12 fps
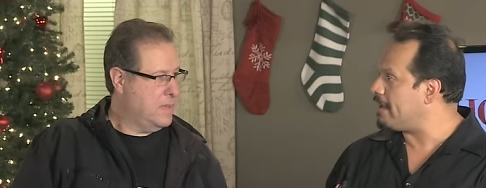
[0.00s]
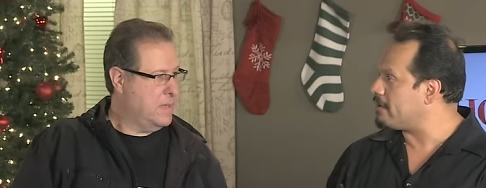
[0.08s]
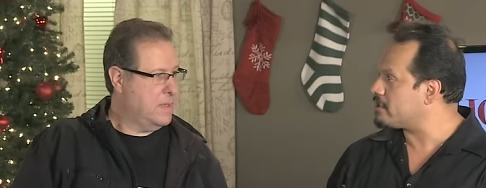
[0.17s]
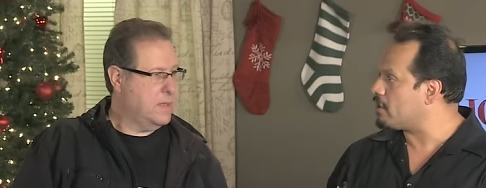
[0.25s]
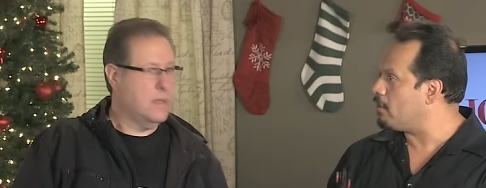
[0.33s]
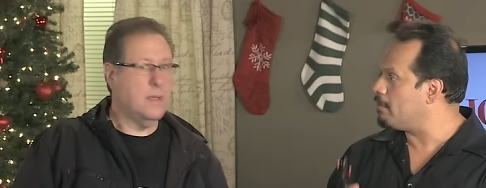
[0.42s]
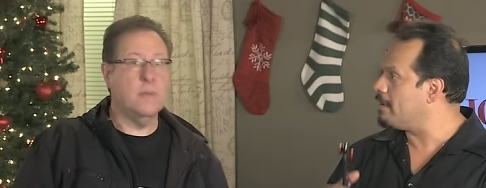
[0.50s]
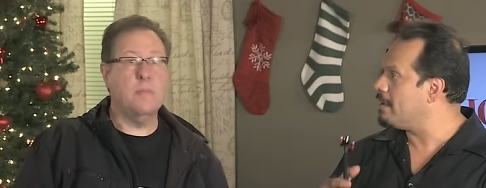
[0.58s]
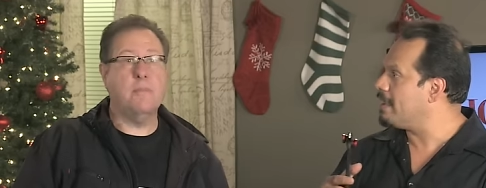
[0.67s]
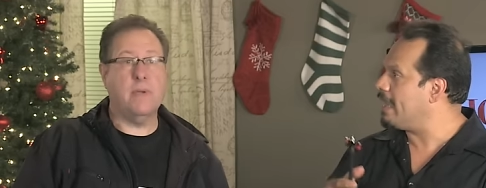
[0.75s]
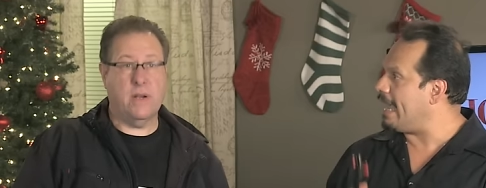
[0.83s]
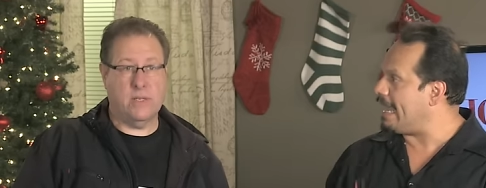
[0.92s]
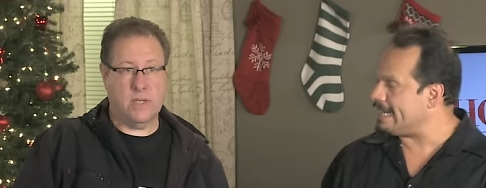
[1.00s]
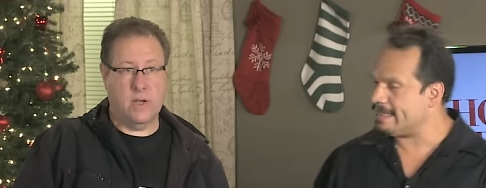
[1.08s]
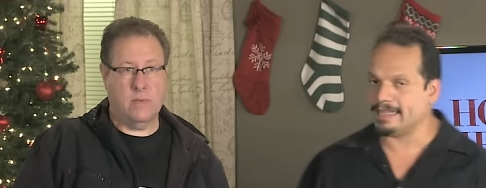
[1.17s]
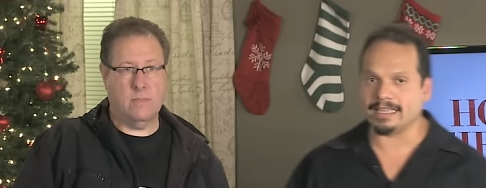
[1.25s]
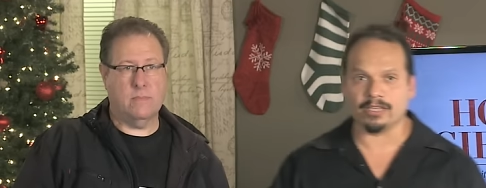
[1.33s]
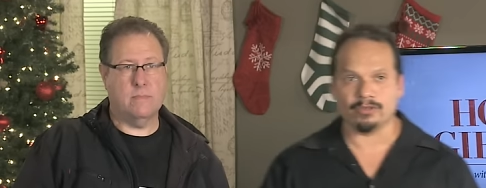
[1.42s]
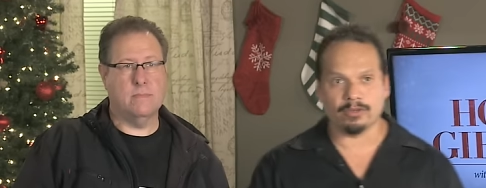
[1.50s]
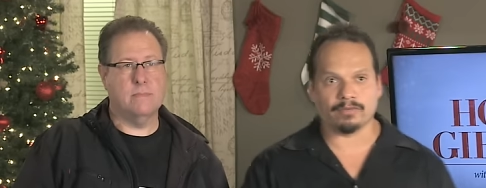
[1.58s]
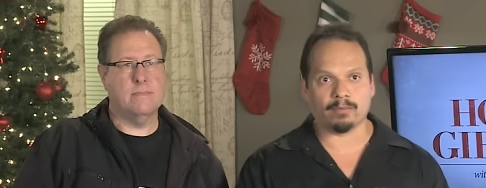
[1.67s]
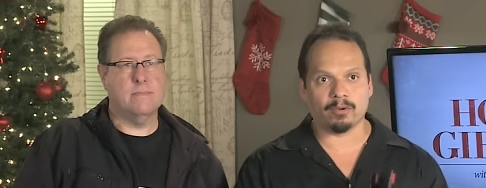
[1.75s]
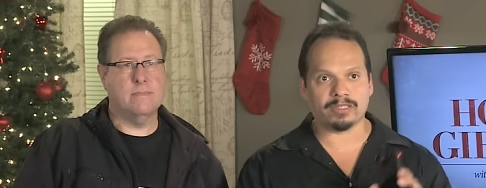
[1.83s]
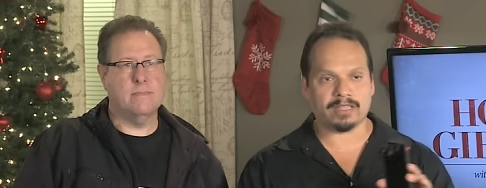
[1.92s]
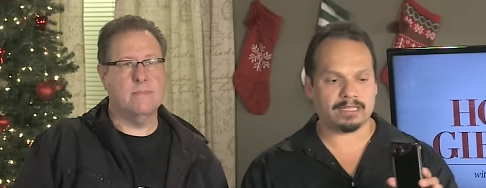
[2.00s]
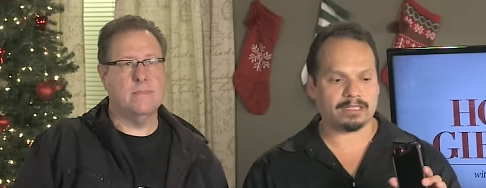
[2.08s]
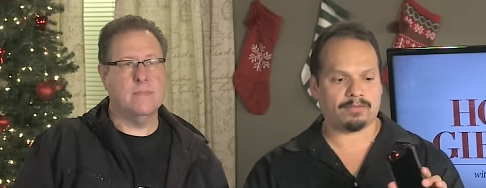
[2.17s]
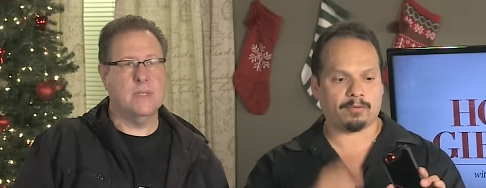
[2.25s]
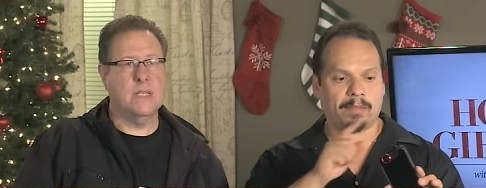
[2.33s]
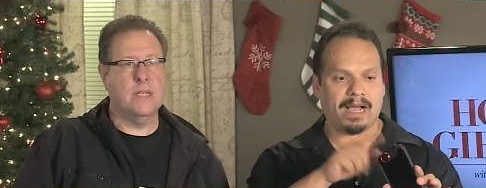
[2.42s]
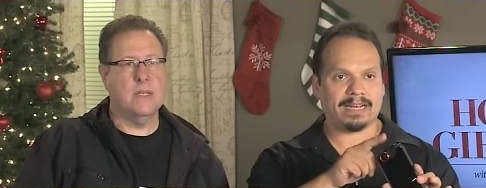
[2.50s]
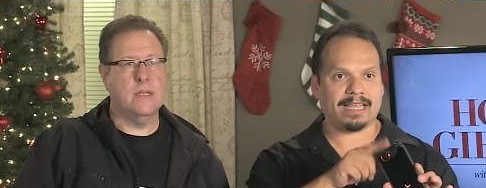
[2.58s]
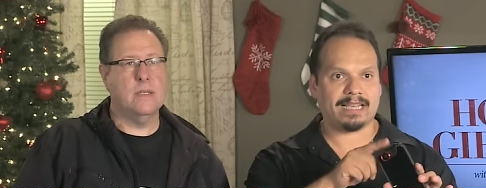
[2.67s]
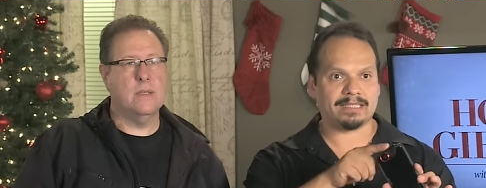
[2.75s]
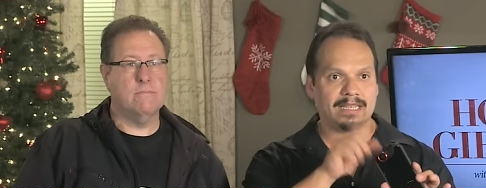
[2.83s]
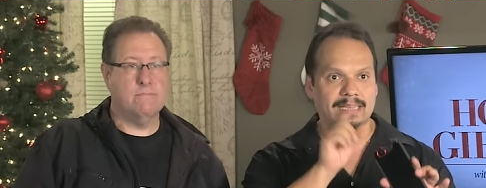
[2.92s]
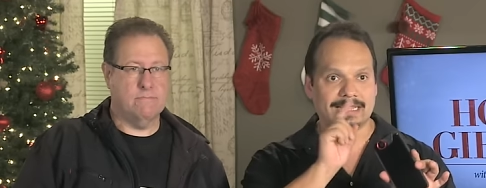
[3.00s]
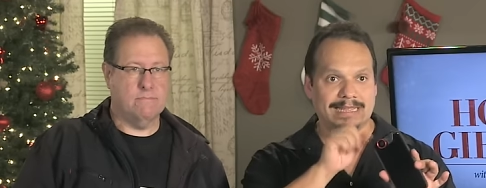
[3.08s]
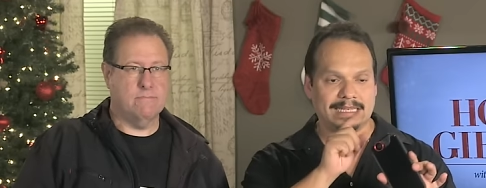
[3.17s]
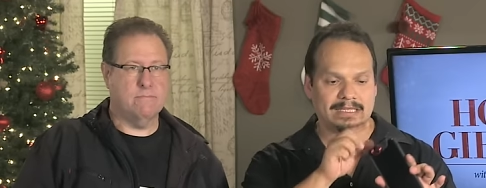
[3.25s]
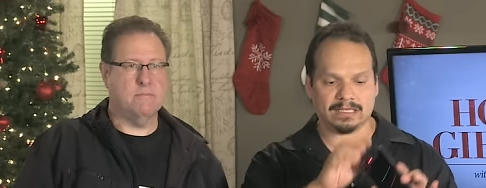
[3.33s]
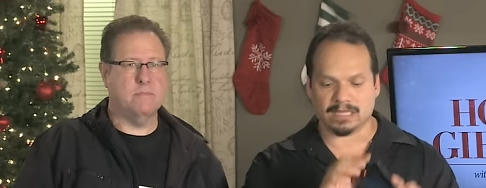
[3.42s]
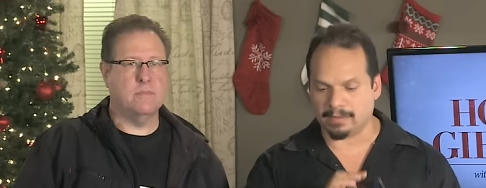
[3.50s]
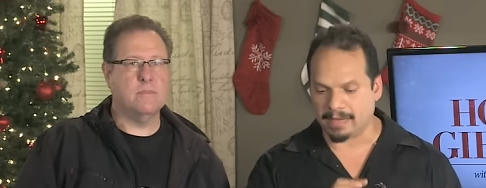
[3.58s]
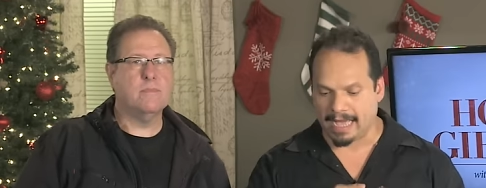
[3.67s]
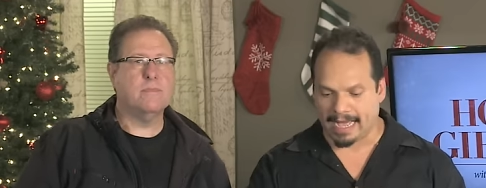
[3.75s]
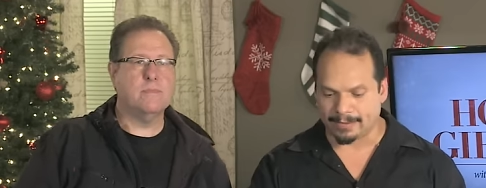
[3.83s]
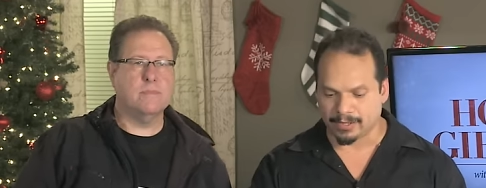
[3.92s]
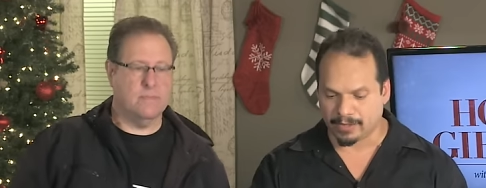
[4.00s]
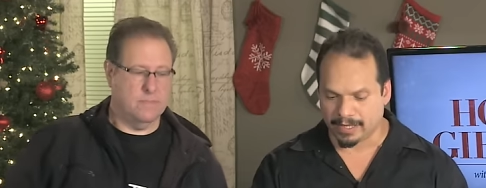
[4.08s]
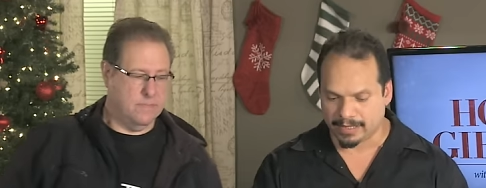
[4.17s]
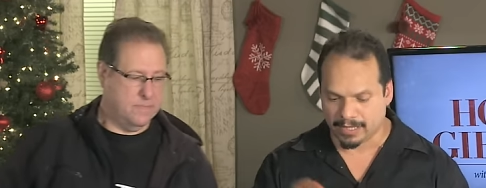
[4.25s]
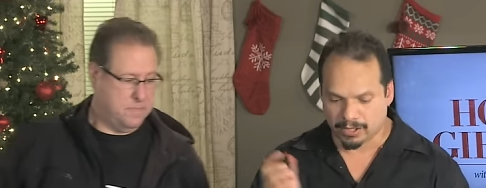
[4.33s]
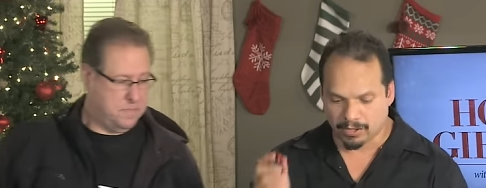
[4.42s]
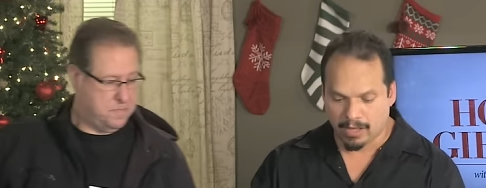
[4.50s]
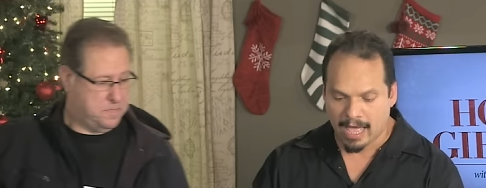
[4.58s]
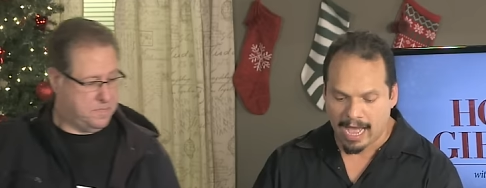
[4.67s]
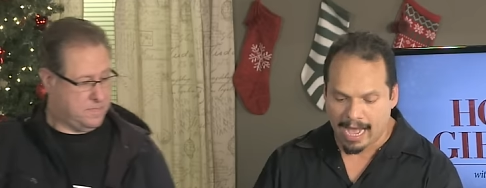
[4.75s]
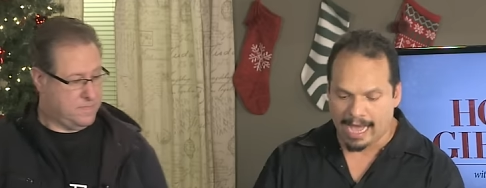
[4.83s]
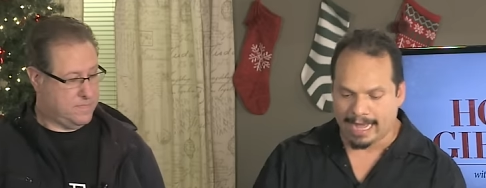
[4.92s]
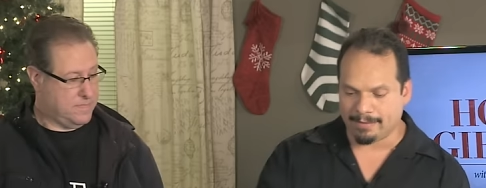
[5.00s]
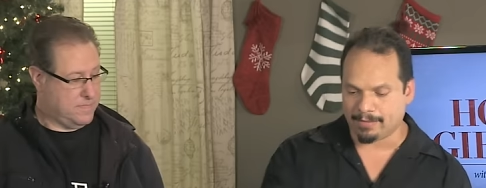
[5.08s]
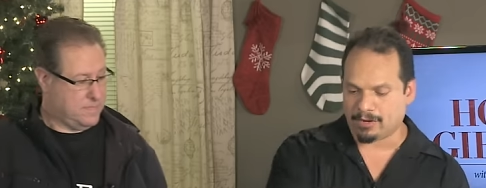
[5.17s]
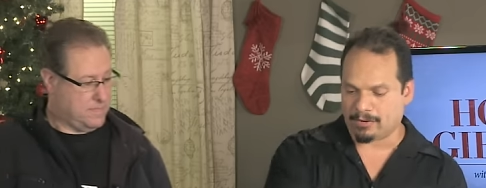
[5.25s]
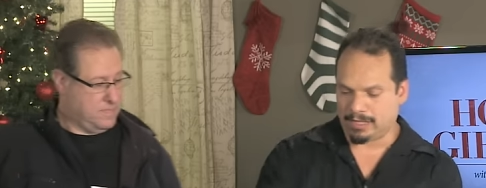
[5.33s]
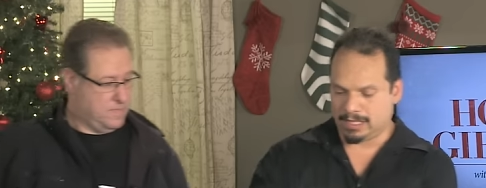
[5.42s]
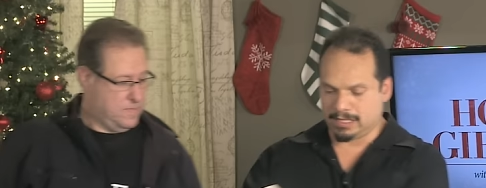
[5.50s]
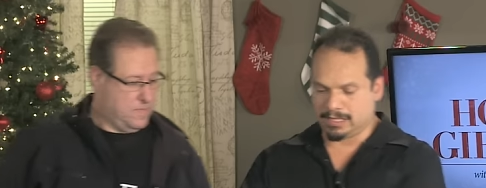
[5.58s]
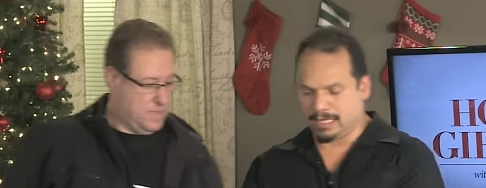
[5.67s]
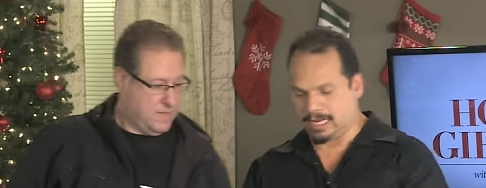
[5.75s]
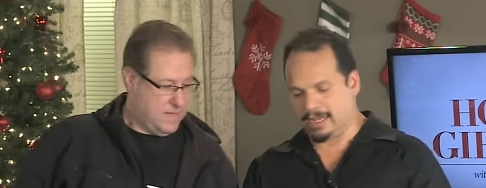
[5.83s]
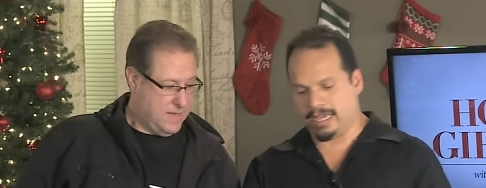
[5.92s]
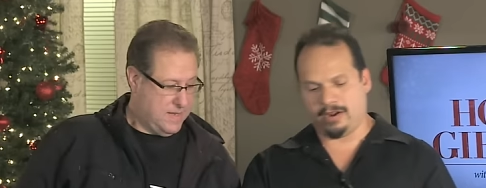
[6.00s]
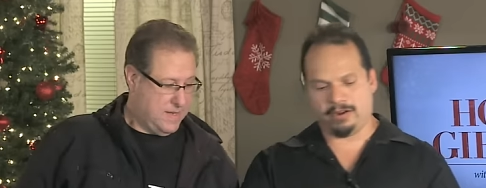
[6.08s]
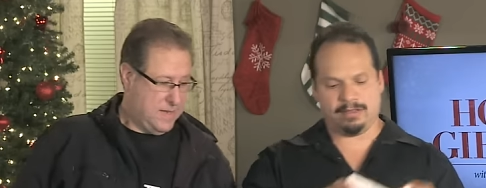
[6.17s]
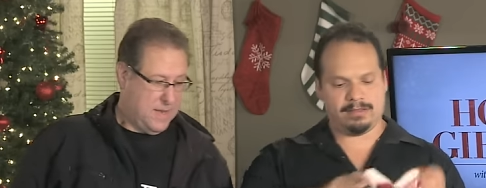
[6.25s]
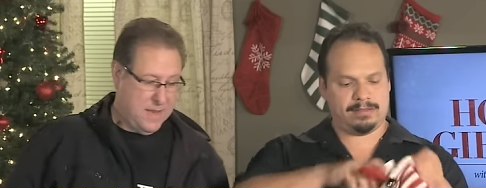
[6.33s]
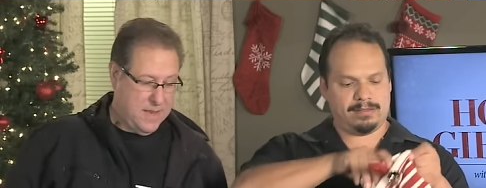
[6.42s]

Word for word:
Speaker 1: Periscope. Periscope. Anything that you do for most of that stuff for podcasting, this is going to be absolutely essential. I am throwing this inside of here.